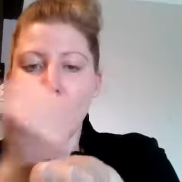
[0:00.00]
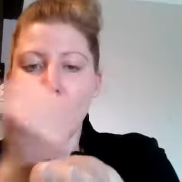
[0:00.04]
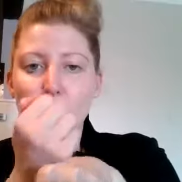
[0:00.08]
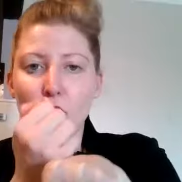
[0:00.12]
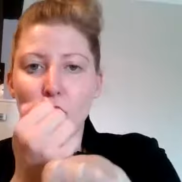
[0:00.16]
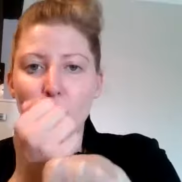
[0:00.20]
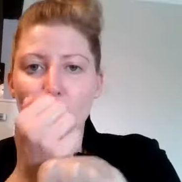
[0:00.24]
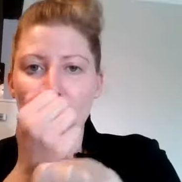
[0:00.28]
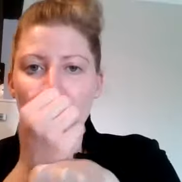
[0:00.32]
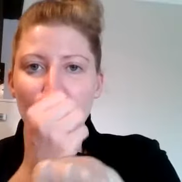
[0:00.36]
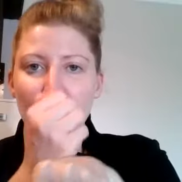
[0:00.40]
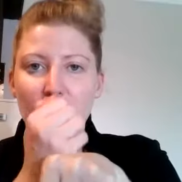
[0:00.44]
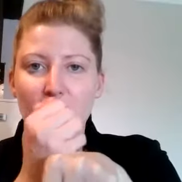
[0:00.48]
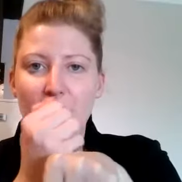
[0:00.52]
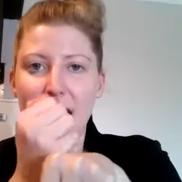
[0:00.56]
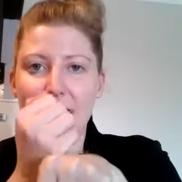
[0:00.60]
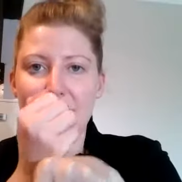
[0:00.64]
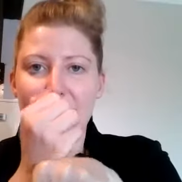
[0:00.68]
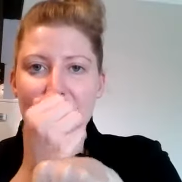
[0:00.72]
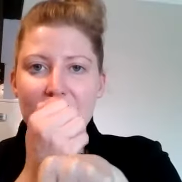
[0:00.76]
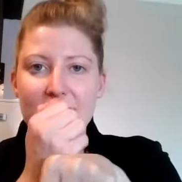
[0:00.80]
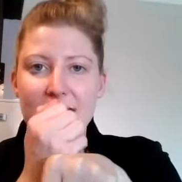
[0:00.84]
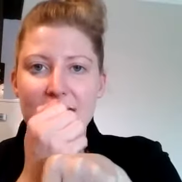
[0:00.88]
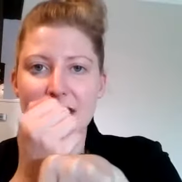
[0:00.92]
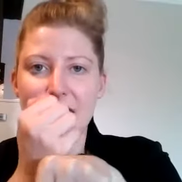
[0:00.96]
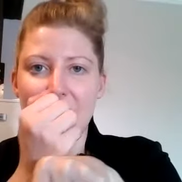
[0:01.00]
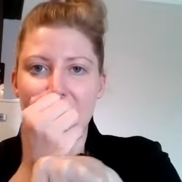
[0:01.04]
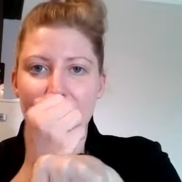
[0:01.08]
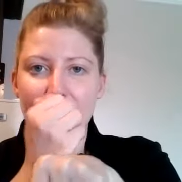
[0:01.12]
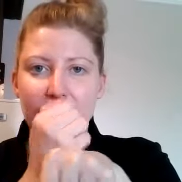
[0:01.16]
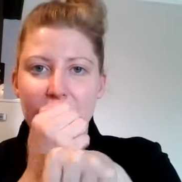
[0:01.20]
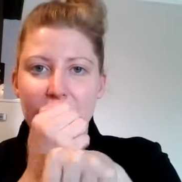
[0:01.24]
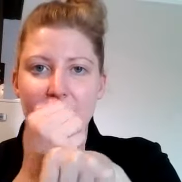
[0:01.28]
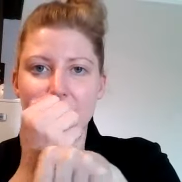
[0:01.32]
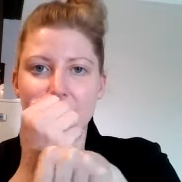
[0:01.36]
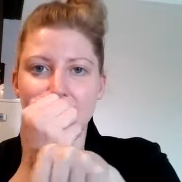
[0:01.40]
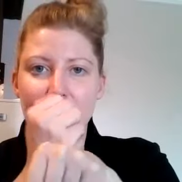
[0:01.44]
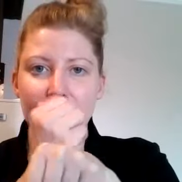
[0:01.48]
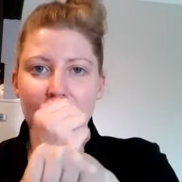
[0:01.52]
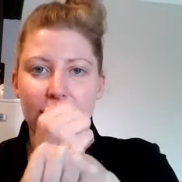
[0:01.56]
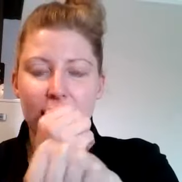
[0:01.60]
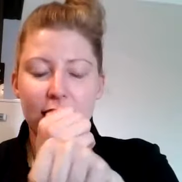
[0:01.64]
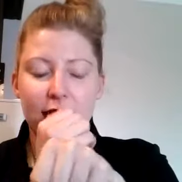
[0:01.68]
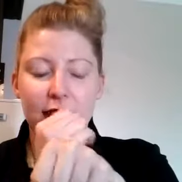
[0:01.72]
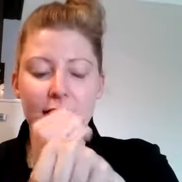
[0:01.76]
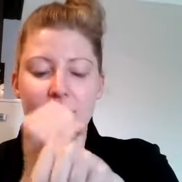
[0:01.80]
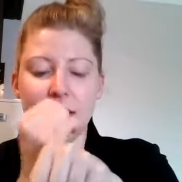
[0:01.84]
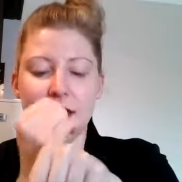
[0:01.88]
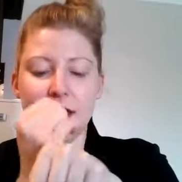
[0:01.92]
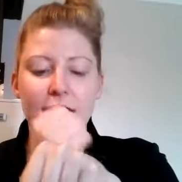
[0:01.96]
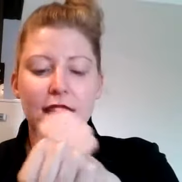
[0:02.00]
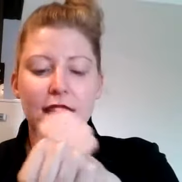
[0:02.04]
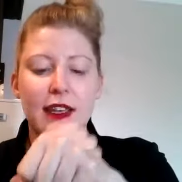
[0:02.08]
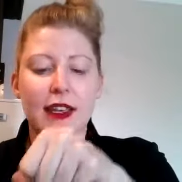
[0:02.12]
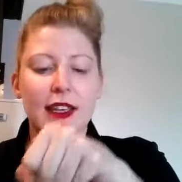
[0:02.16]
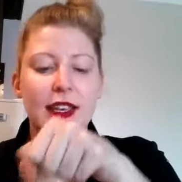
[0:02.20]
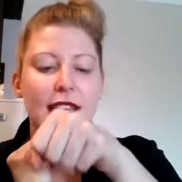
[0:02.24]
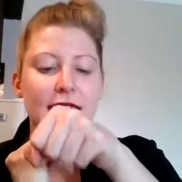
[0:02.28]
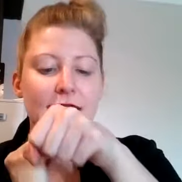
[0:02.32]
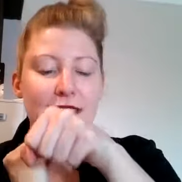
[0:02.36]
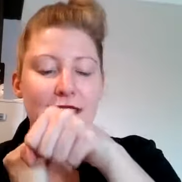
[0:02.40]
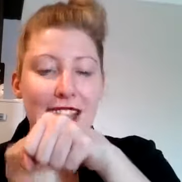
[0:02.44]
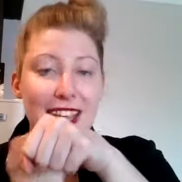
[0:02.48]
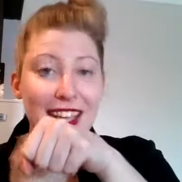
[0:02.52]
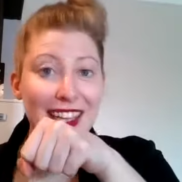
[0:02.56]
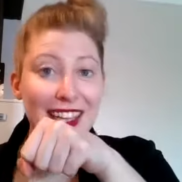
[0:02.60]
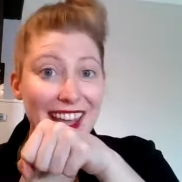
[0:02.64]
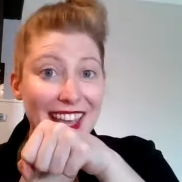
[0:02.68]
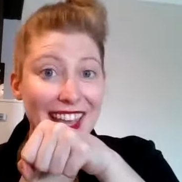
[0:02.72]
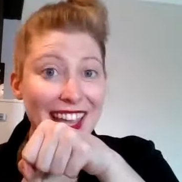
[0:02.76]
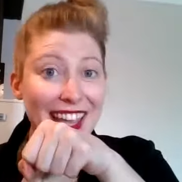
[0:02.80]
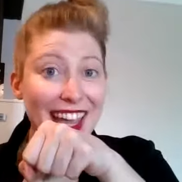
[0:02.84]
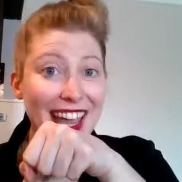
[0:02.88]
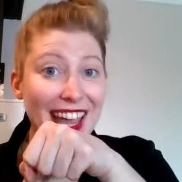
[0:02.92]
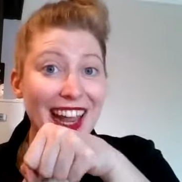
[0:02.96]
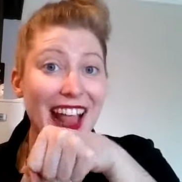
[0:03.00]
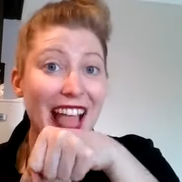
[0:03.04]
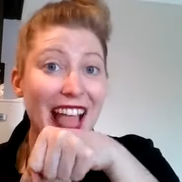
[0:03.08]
rub your hands together, take a lick,